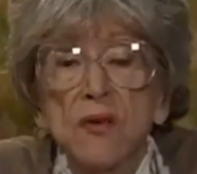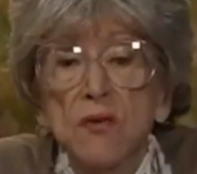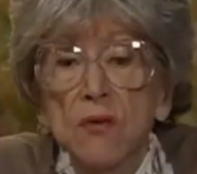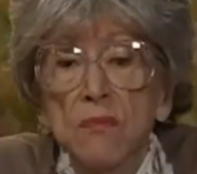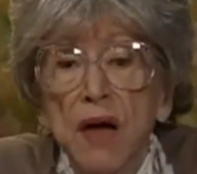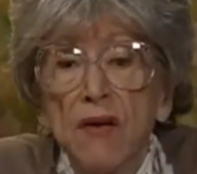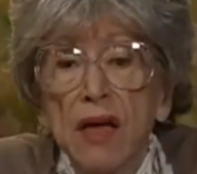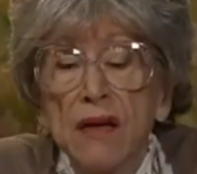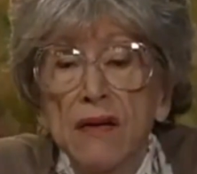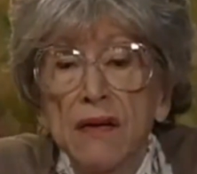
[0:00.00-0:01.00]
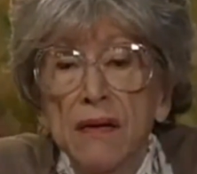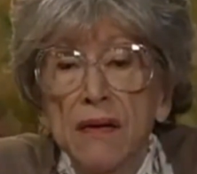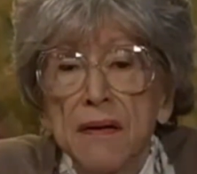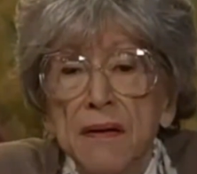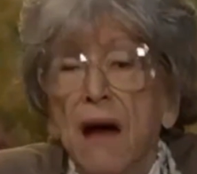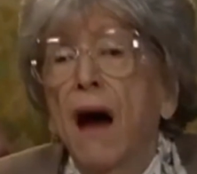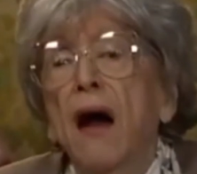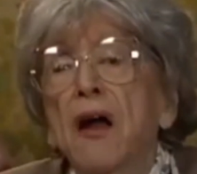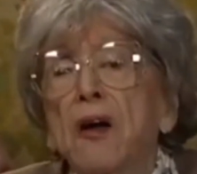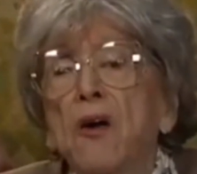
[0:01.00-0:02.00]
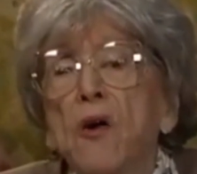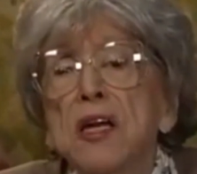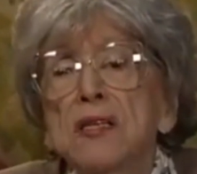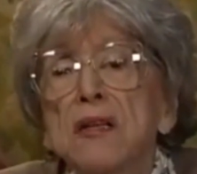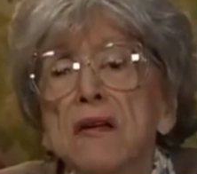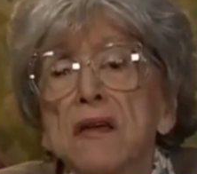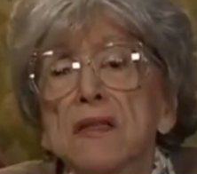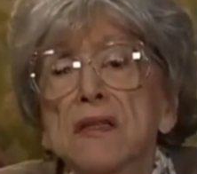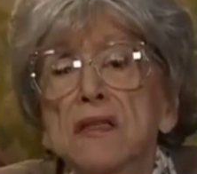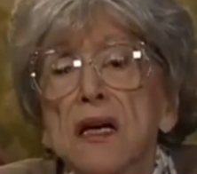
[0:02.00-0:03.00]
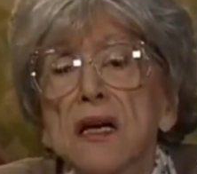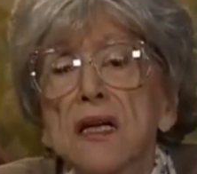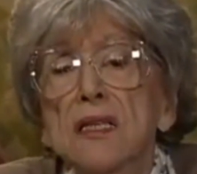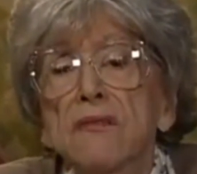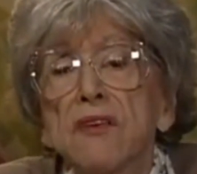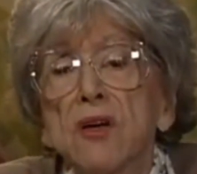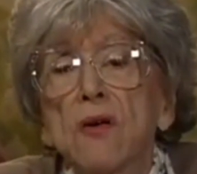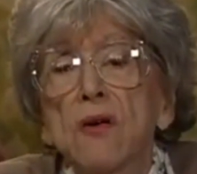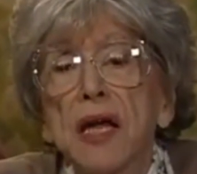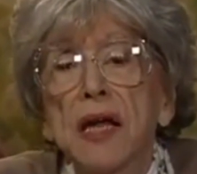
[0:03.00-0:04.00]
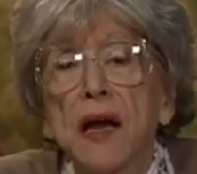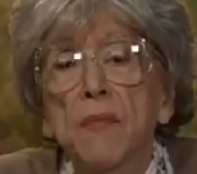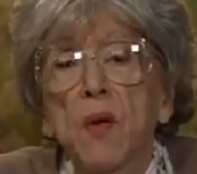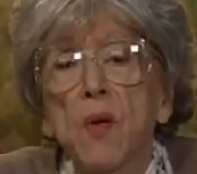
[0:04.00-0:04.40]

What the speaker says: soul, Marion. A goitre the size of a cooking